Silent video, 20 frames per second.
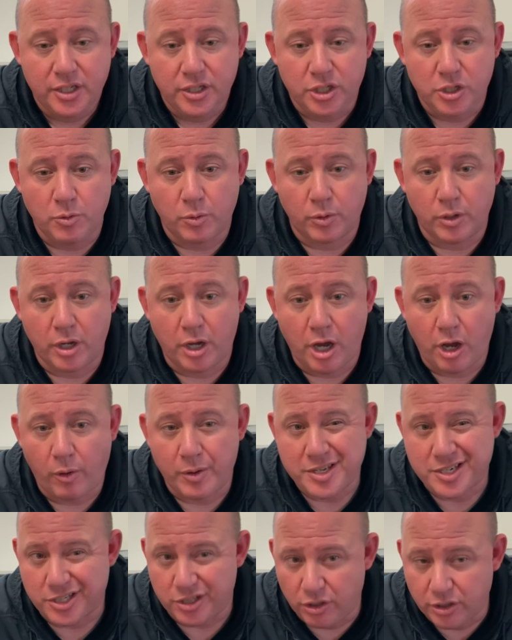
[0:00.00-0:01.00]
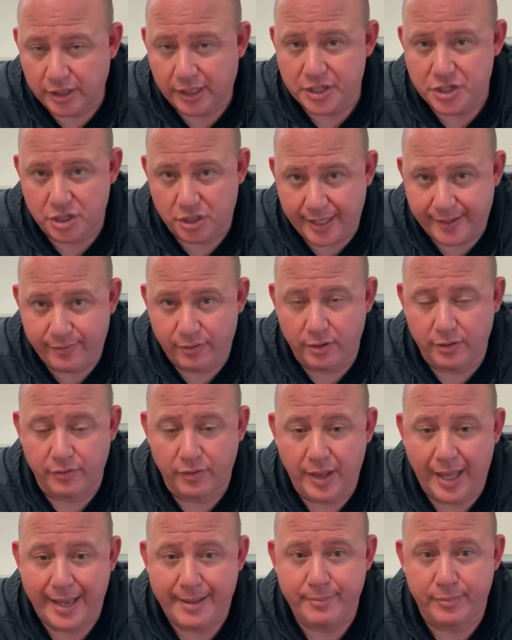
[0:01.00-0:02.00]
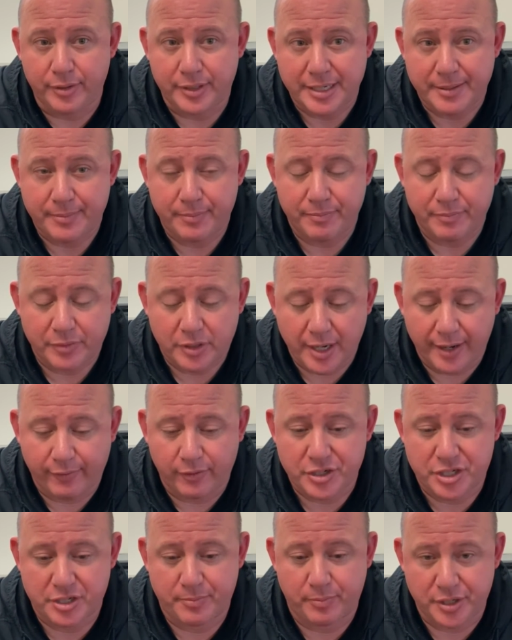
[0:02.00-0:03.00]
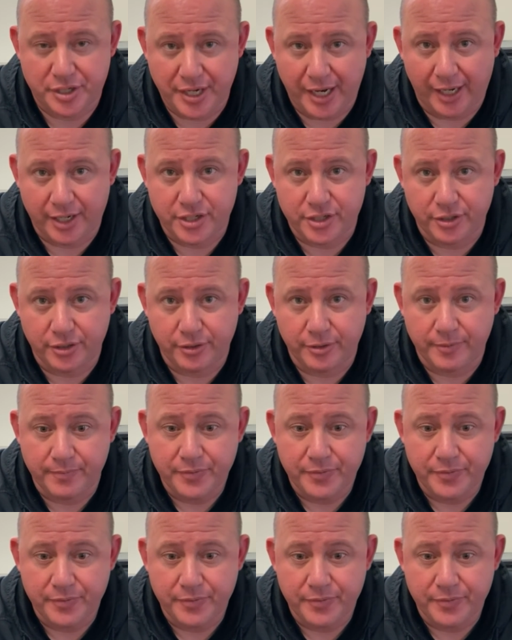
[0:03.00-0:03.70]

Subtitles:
you want to always look at your level of liability coverage to protect you.